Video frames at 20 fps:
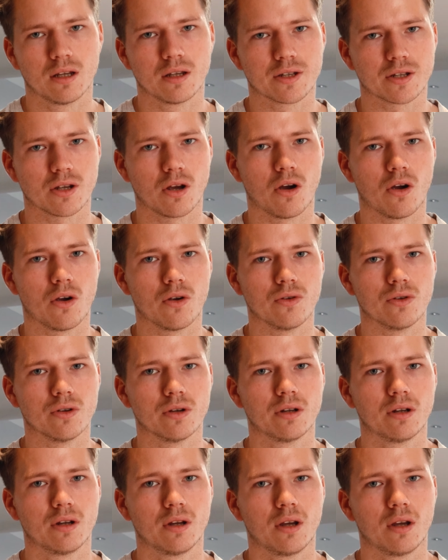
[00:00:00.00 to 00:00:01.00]
So
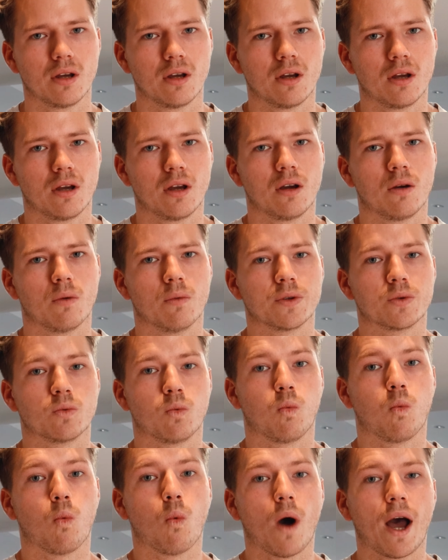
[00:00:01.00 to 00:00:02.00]
it was
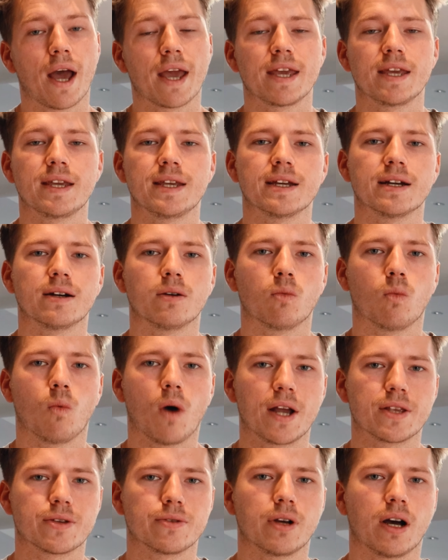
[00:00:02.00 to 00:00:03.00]
way
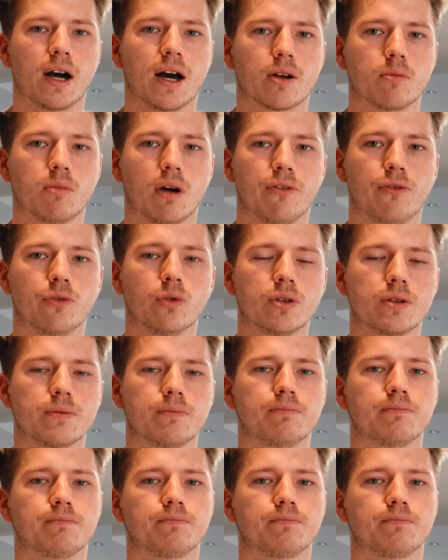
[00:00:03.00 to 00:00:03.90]
too hard on my foot.